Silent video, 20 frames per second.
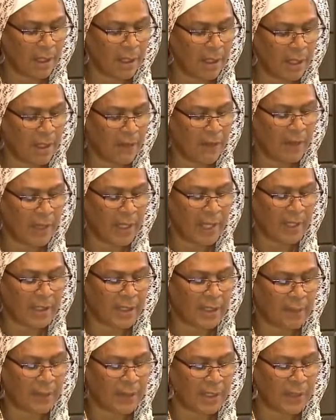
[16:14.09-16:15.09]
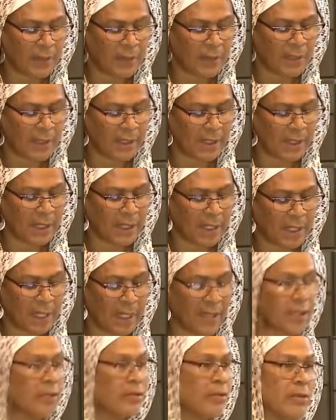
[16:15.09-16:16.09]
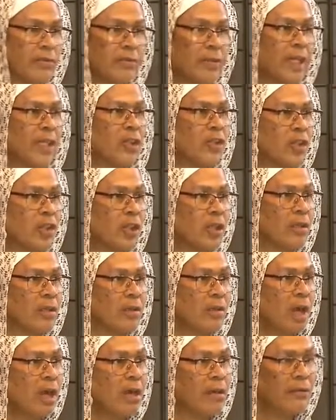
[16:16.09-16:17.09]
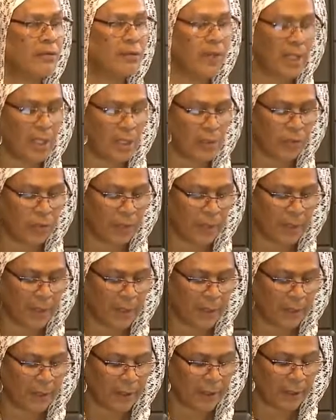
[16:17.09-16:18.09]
even as it must be seen as a reflection of the ultimate.